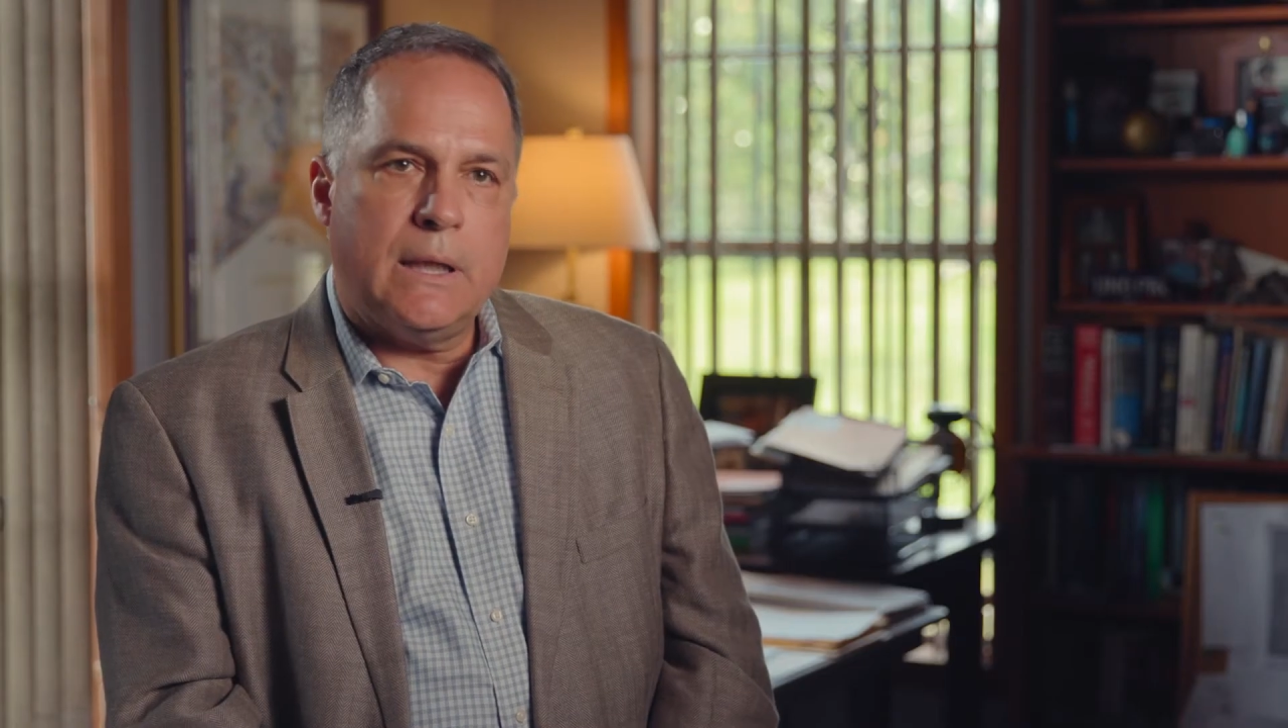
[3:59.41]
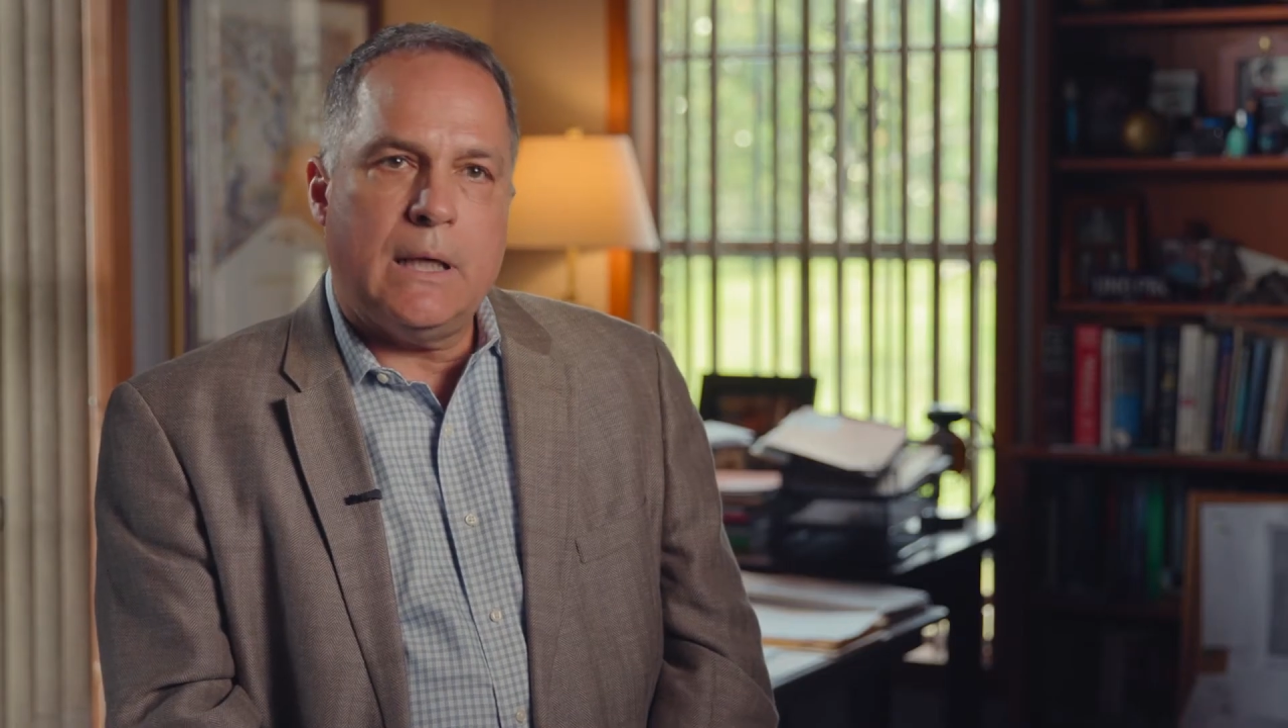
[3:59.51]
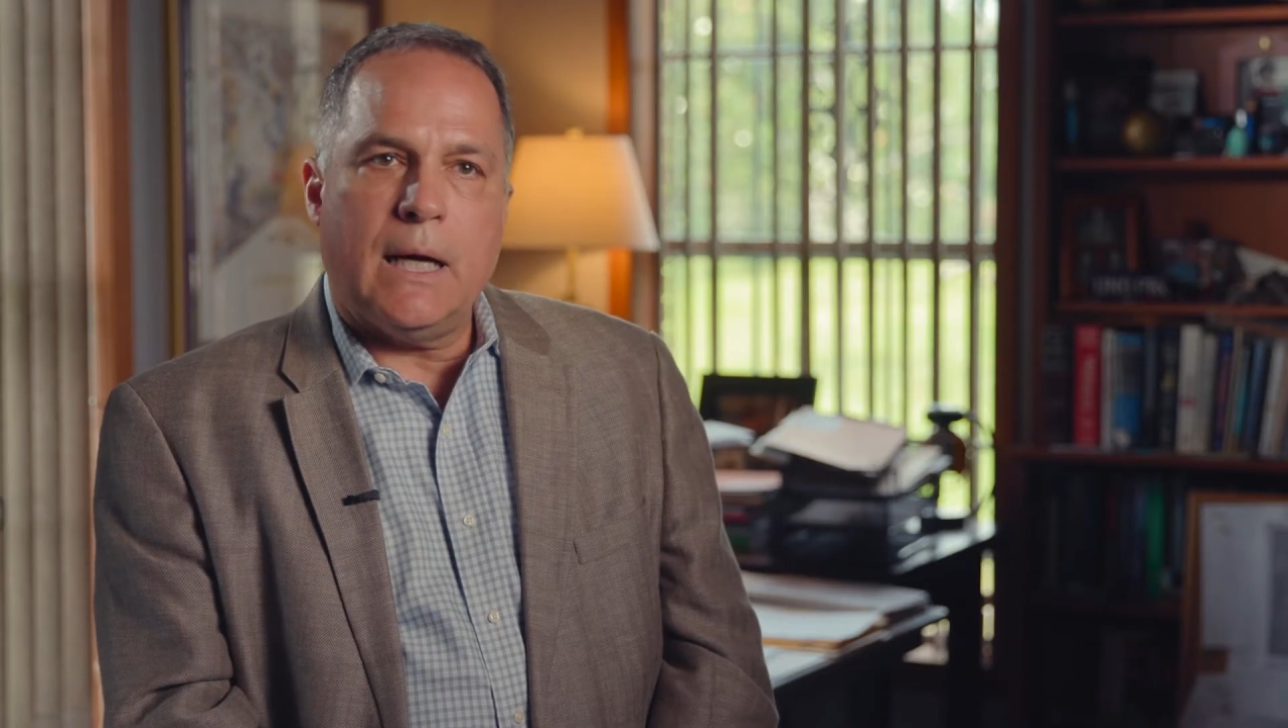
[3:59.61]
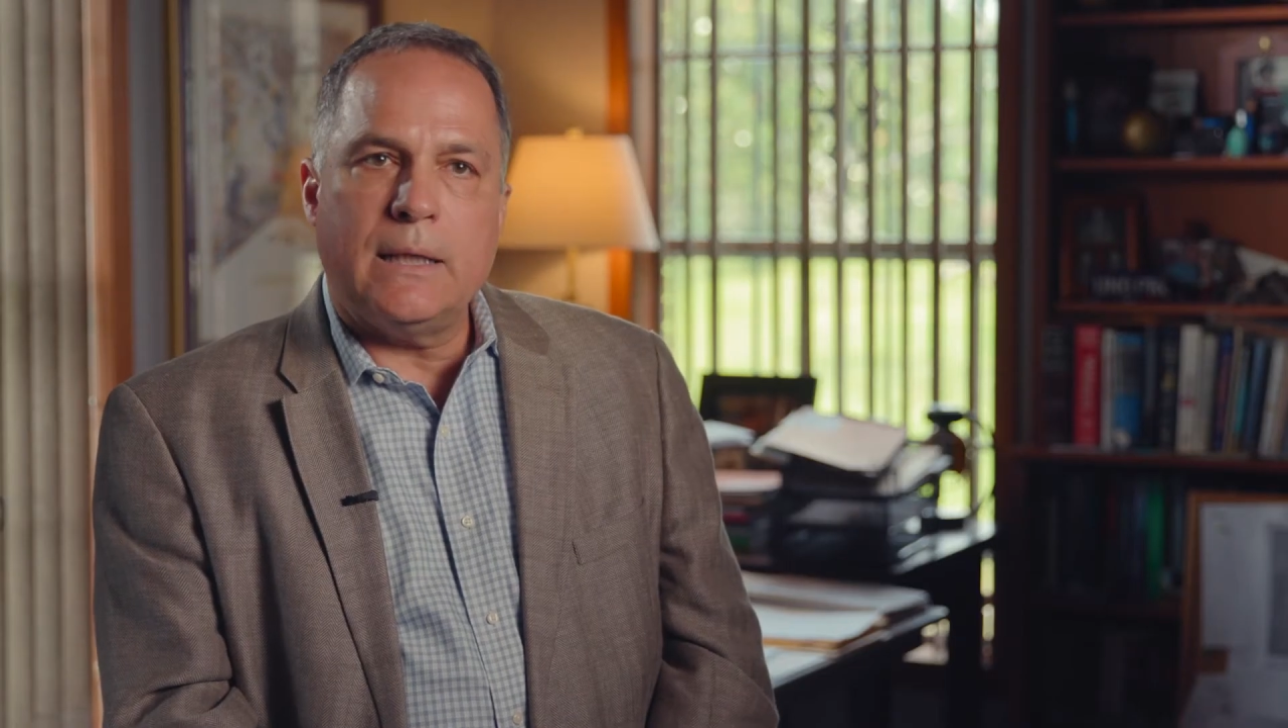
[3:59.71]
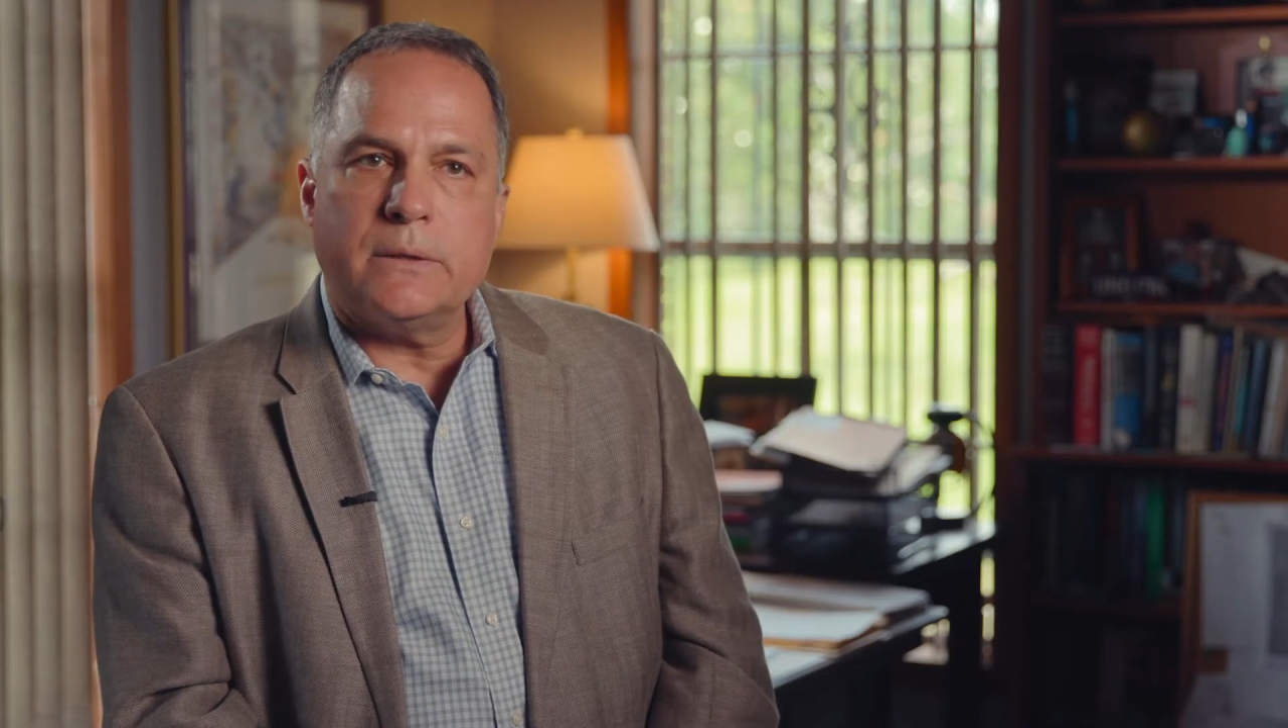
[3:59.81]

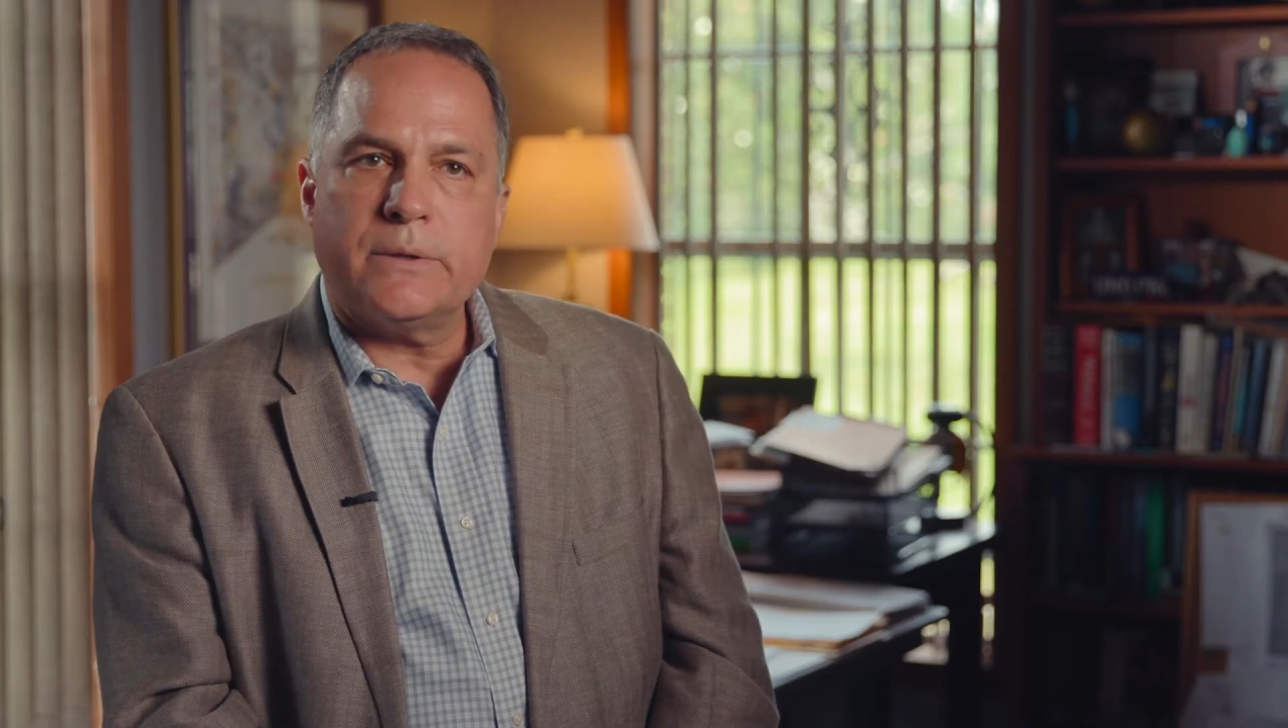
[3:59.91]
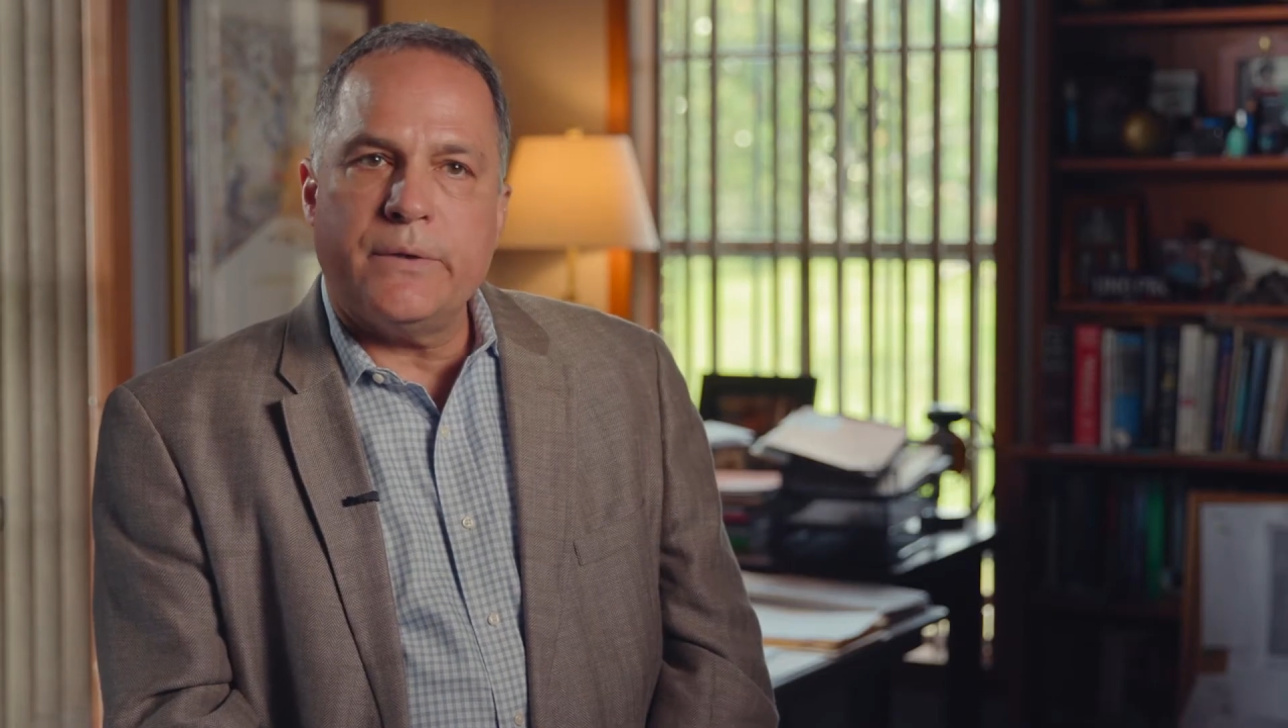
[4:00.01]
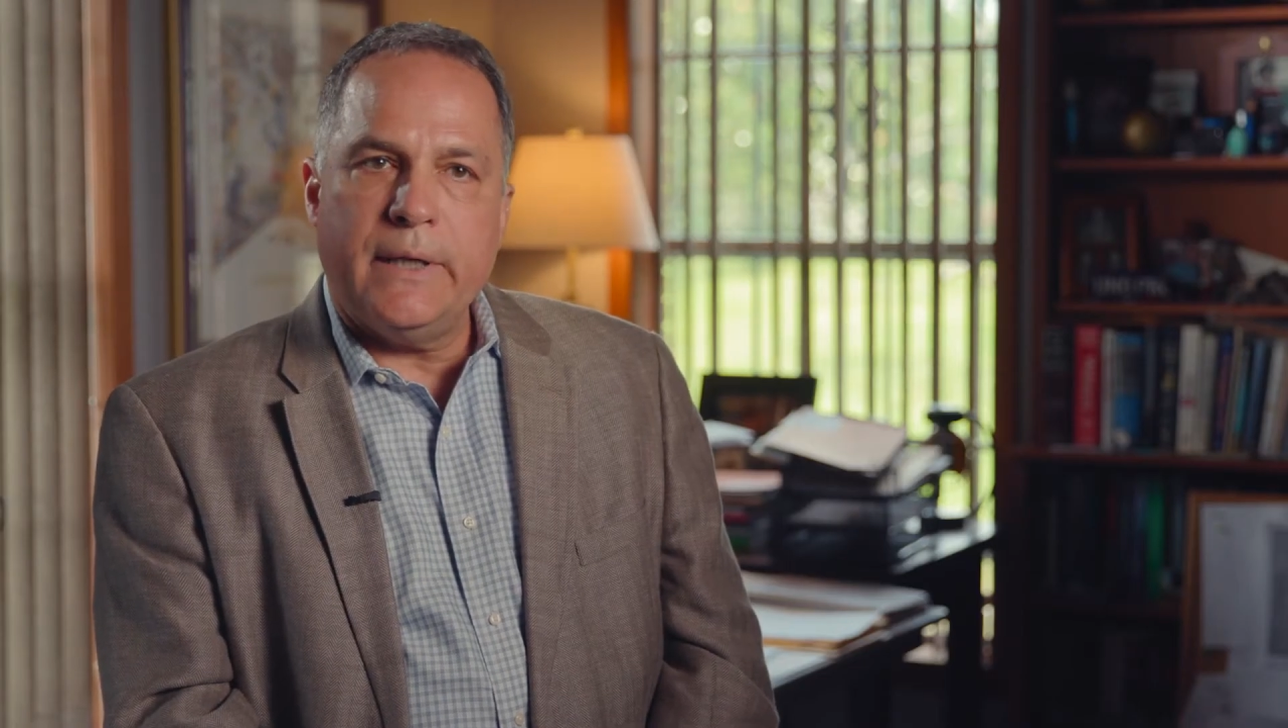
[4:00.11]
got to